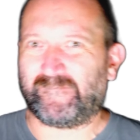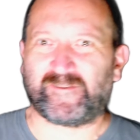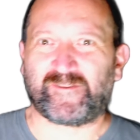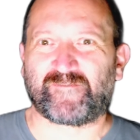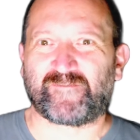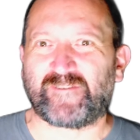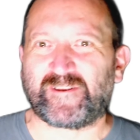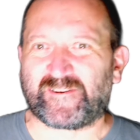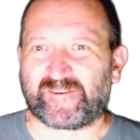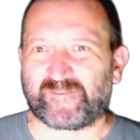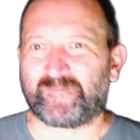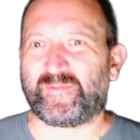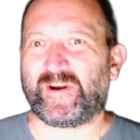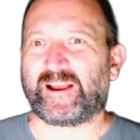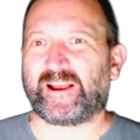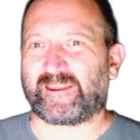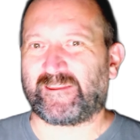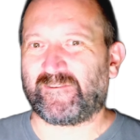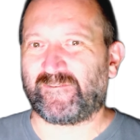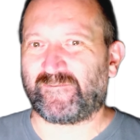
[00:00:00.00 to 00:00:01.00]
switched
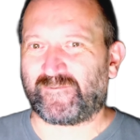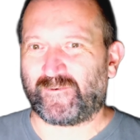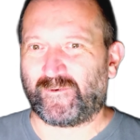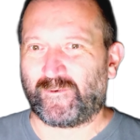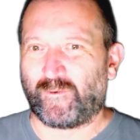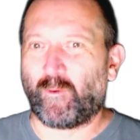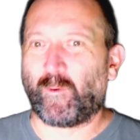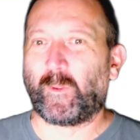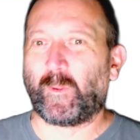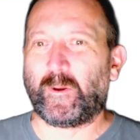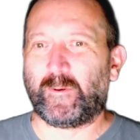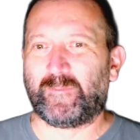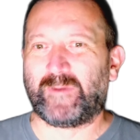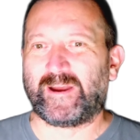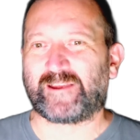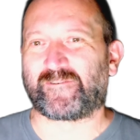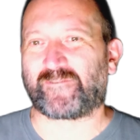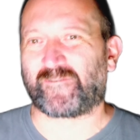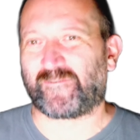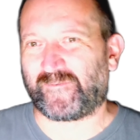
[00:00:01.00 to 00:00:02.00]
back into an older
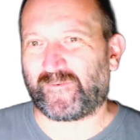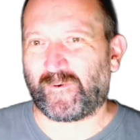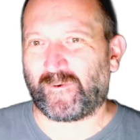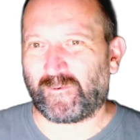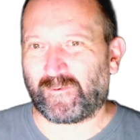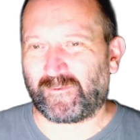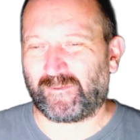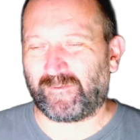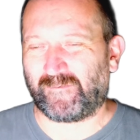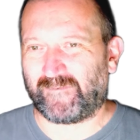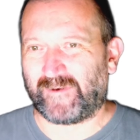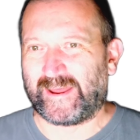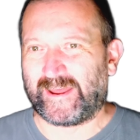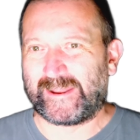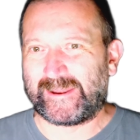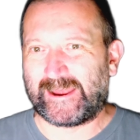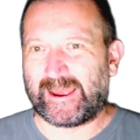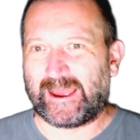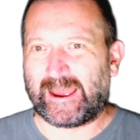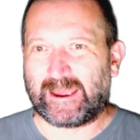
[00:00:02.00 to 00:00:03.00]
microphone
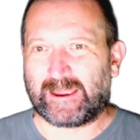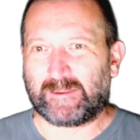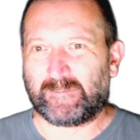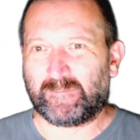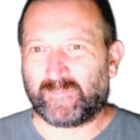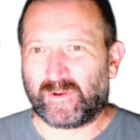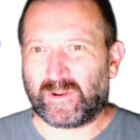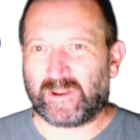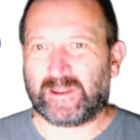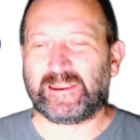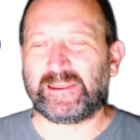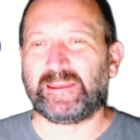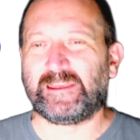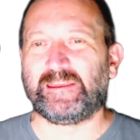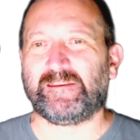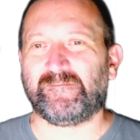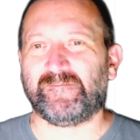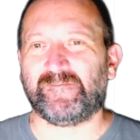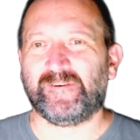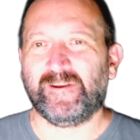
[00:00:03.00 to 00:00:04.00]
that I
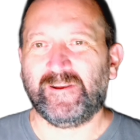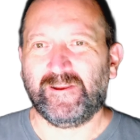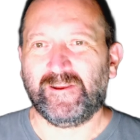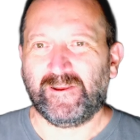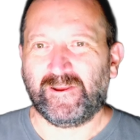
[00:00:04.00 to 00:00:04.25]
believe